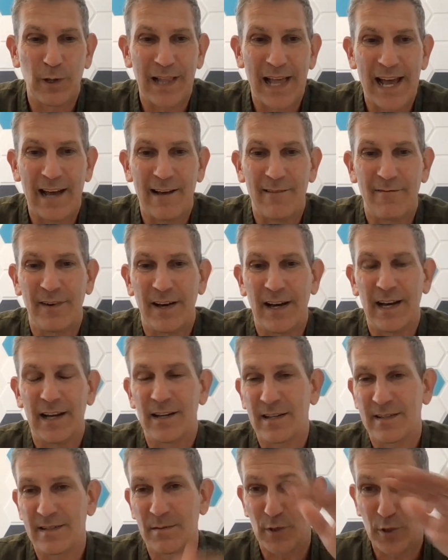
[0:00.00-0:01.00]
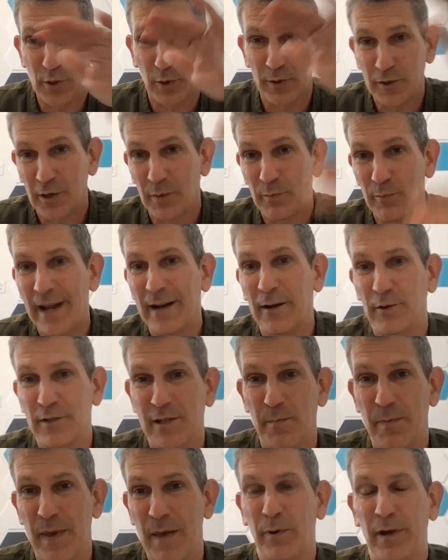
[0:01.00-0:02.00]
We'll have some short-term
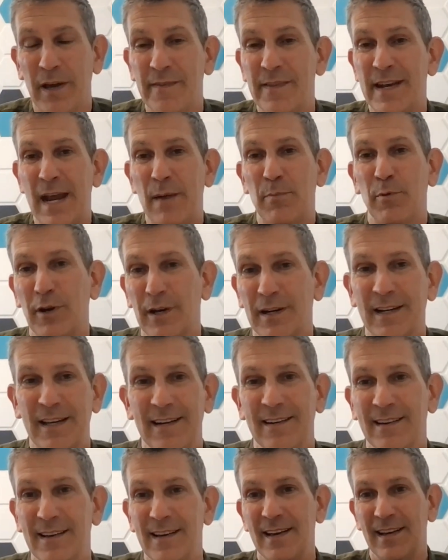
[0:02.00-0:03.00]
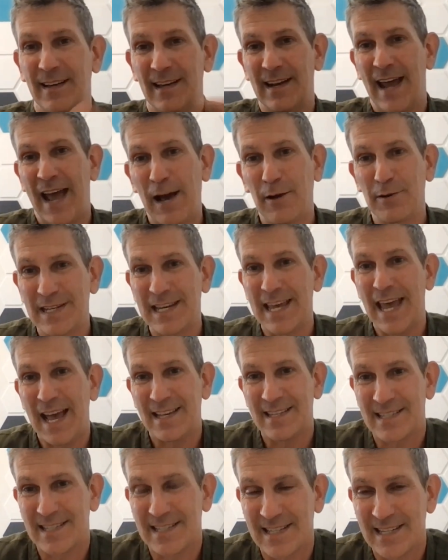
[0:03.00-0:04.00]
rentals so people in the neighborhood can house
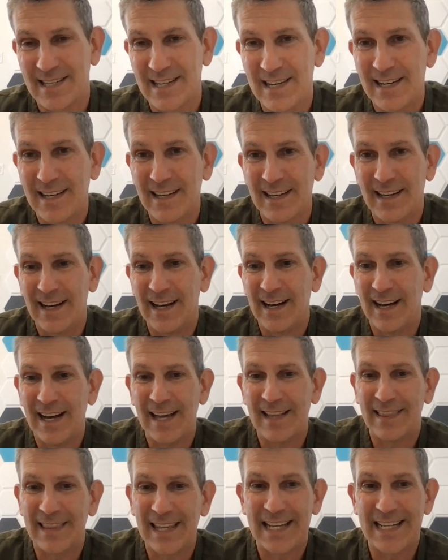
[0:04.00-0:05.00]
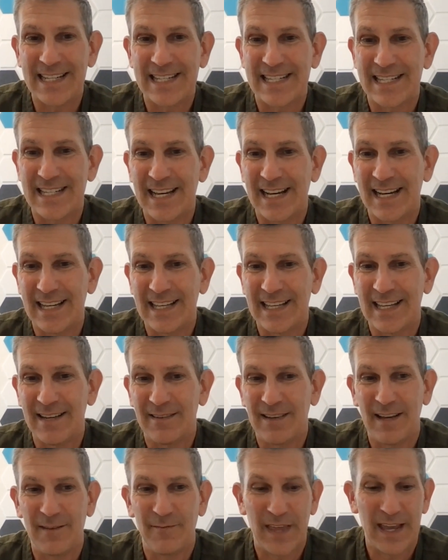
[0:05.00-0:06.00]
guests and things.
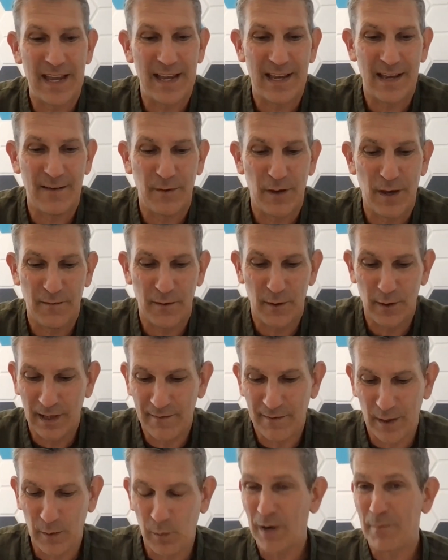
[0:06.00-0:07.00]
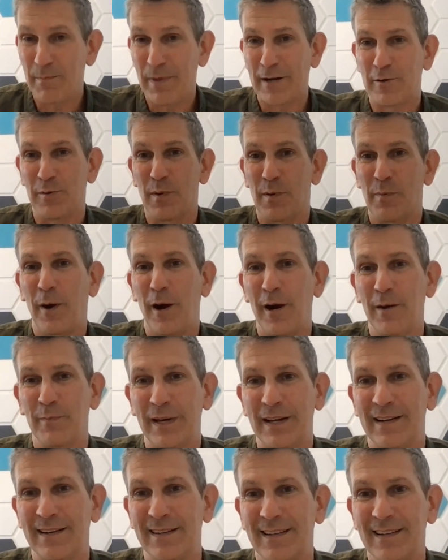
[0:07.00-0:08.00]
If you live in a one-bedroom
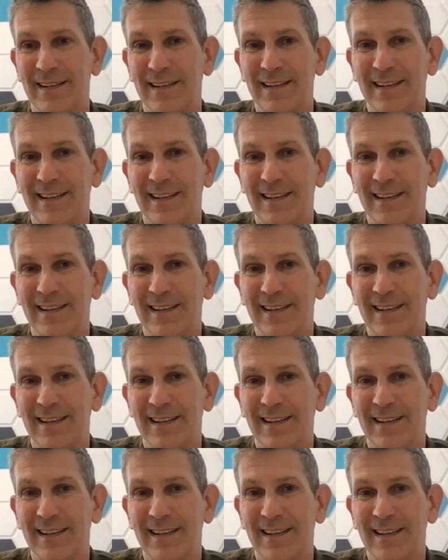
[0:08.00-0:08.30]
apartment,